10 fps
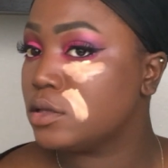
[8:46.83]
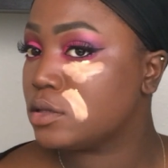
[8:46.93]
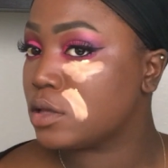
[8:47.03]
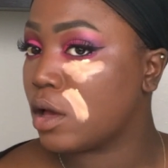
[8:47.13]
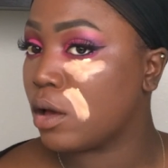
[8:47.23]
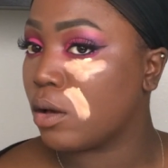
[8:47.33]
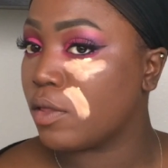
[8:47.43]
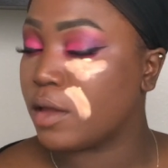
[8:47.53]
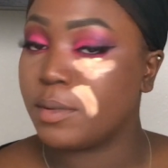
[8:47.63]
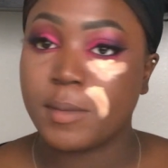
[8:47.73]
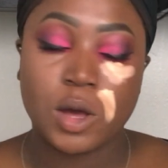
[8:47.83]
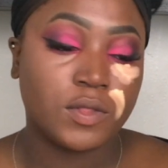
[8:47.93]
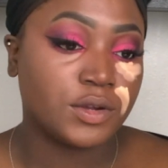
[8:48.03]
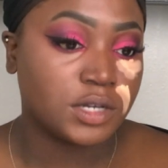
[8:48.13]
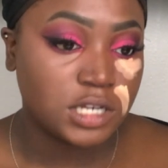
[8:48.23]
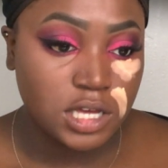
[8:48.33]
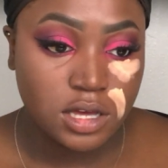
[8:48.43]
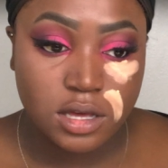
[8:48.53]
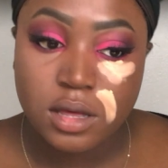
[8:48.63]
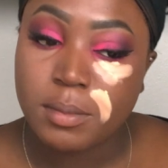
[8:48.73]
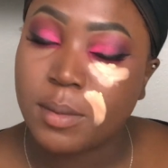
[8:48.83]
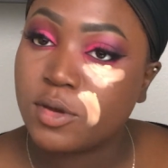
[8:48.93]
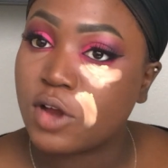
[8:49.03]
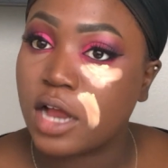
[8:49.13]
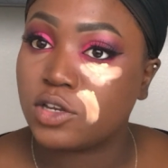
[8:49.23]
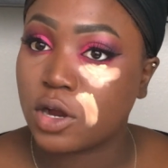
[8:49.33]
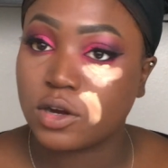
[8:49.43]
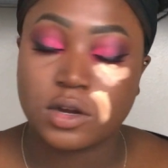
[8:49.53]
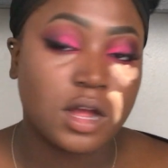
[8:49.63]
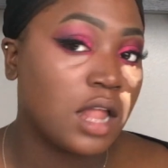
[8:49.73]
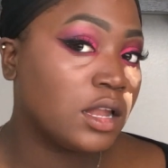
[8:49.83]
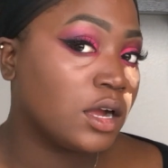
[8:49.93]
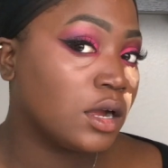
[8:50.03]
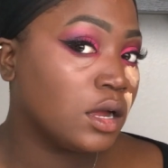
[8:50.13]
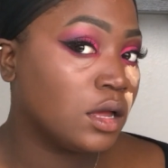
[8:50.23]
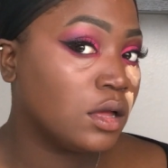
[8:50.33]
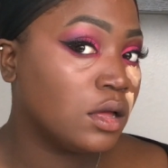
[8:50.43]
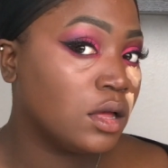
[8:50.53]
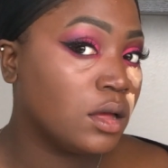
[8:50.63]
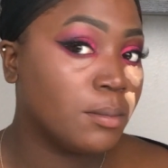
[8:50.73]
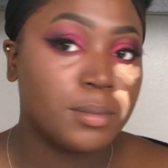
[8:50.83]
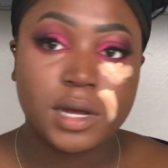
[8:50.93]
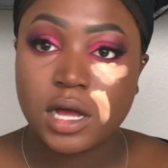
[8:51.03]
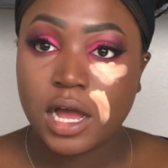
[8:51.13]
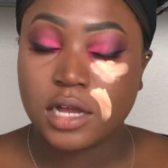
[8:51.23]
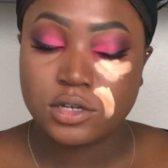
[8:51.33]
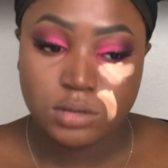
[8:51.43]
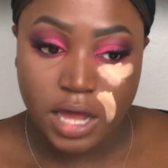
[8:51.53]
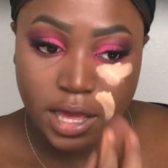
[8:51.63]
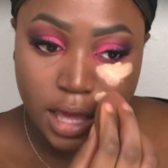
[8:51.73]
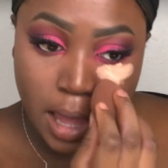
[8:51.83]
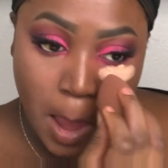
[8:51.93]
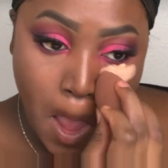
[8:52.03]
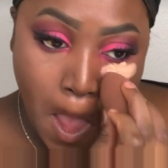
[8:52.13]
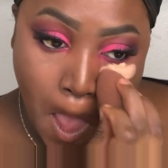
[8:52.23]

So that'd be my only critique. Maybe try a darker color. But I do like it.